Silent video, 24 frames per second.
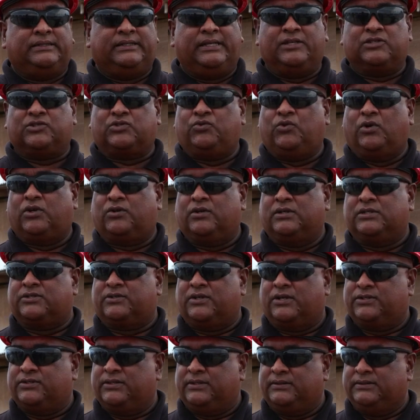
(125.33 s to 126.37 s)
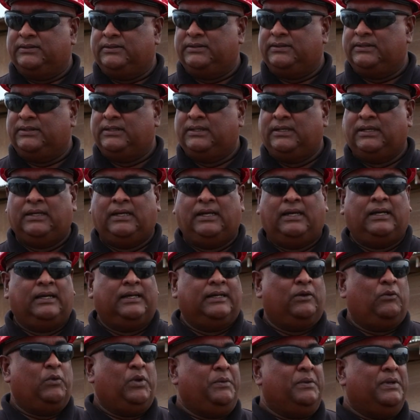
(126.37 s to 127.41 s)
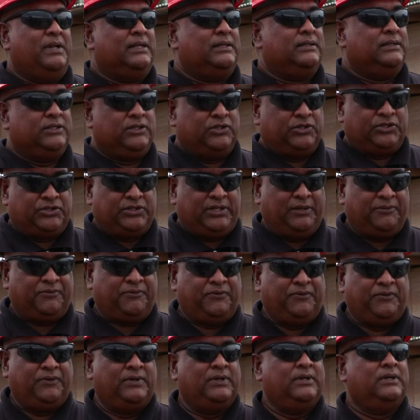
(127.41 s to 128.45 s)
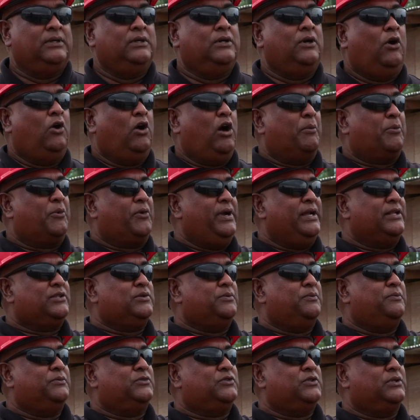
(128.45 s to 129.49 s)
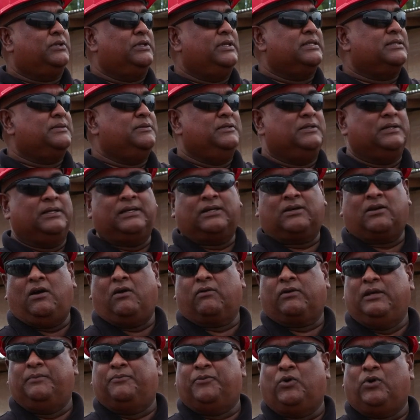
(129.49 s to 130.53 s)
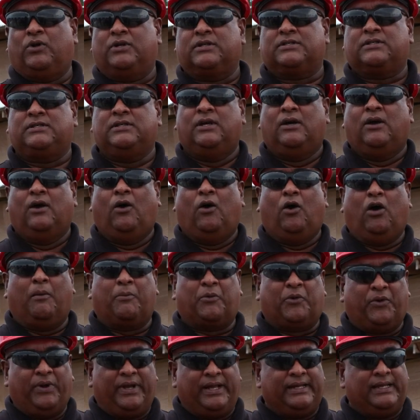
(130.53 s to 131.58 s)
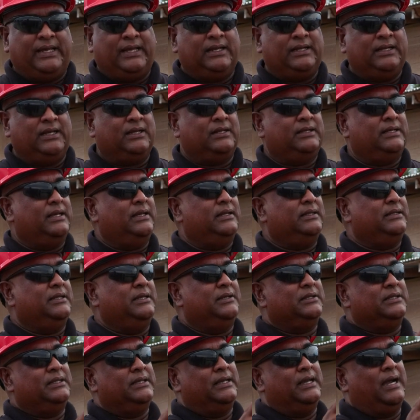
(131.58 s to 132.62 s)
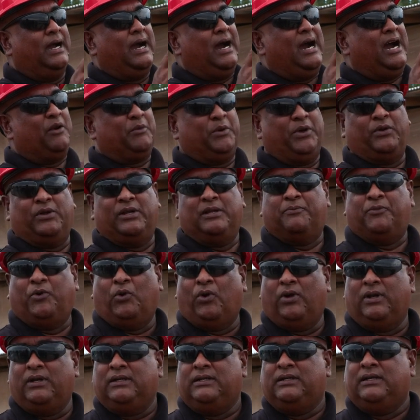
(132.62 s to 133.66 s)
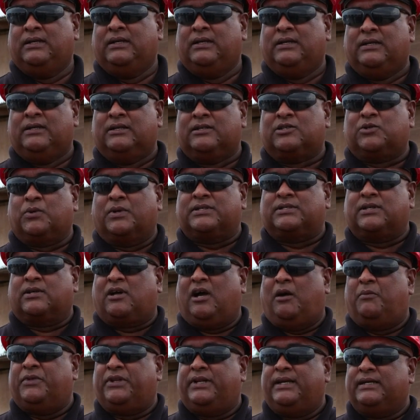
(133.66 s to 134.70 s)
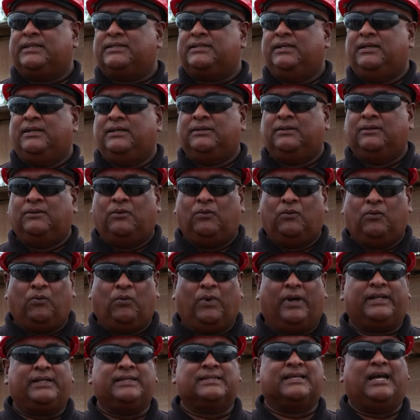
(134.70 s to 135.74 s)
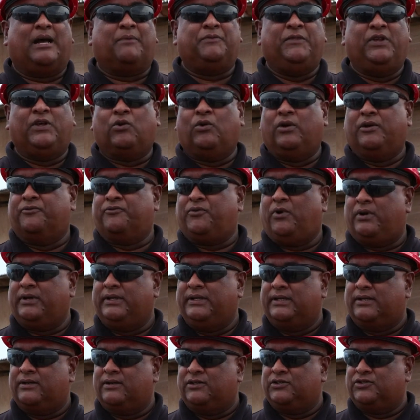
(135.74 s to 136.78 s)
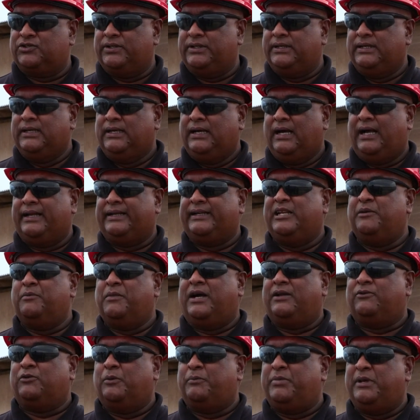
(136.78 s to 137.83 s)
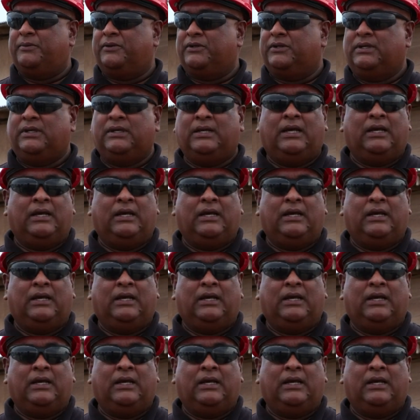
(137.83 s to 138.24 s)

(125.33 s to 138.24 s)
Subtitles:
there's road construction, we will shift, upgrade to this, the concrete poles, upgrade the hardware on the pole so as to accommodate what is happening going forward in the country and the demand for people.